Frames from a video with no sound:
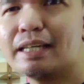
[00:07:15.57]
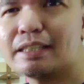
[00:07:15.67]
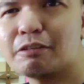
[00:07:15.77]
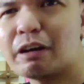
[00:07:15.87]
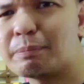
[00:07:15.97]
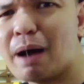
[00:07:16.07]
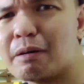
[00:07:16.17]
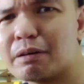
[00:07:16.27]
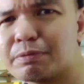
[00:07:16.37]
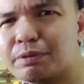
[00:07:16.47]
It's quite
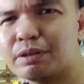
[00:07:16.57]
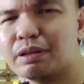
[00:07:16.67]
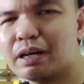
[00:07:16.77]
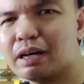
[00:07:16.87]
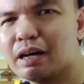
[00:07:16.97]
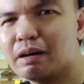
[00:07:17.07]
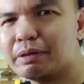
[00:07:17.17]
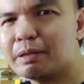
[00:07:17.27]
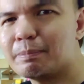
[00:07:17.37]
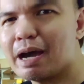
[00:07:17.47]
powerful
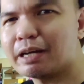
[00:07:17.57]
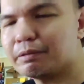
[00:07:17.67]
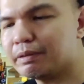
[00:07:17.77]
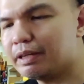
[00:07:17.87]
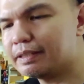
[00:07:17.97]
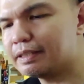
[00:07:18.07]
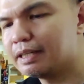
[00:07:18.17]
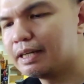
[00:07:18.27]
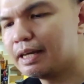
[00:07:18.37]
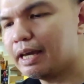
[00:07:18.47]
with the batteries,
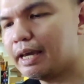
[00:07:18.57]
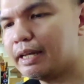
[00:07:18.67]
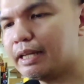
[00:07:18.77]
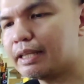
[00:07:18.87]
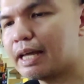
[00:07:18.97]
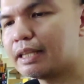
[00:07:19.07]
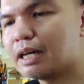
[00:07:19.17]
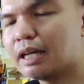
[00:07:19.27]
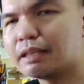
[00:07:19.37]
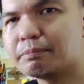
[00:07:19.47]
and it can
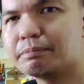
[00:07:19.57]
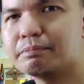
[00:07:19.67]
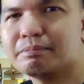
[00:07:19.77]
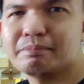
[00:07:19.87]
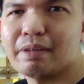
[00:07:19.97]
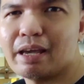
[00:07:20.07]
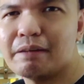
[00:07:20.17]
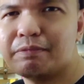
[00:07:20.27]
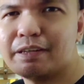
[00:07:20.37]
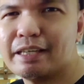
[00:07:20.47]
cut
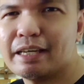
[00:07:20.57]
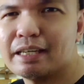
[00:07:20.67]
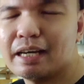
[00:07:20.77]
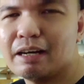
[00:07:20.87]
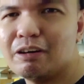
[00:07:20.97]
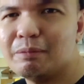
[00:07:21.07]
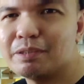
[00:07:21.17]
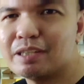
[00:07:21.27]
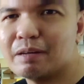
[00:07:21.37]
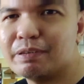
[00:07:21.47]
everything,
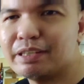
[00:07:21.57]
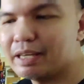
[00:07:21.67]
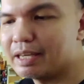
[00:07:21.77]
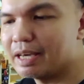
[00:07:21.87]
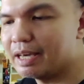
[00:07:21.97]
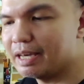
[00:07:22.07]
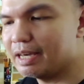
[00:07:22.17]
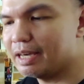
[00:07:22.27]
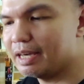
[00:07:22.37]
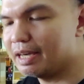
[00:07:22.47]
almost everything.
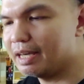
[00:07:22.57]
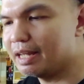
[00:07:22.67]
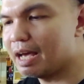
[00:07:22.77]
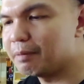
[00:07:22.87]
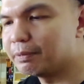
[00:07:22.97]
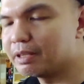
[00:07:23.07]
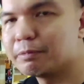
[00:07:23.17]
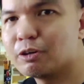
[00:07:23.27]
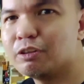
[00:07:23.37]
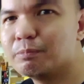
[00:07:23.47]
And I put a
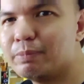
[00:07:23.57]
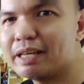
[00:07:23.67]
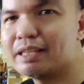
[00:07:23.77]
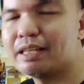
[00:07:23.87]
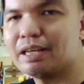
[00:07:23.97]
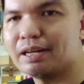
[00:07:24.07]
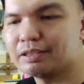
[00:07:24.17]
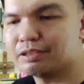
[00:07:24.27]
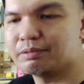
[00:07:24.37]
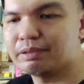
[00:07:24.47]
good blade in here,
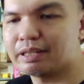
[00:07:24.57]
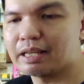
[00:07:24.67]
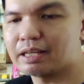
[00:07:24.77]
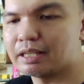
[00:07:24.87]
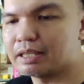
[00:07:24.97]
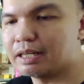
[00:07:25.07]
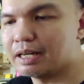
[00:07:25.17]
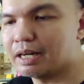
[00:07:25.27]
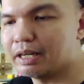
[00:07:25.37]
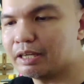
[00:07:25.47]
so it can cut
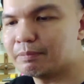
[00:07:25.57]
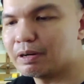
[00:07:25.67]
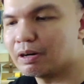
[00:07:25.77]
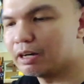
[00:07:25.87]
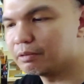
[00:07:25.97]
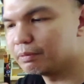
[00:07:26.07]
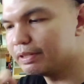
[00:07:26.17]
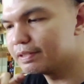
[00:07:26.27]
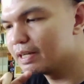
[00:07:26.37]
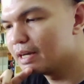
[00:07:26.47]
even hardwoods.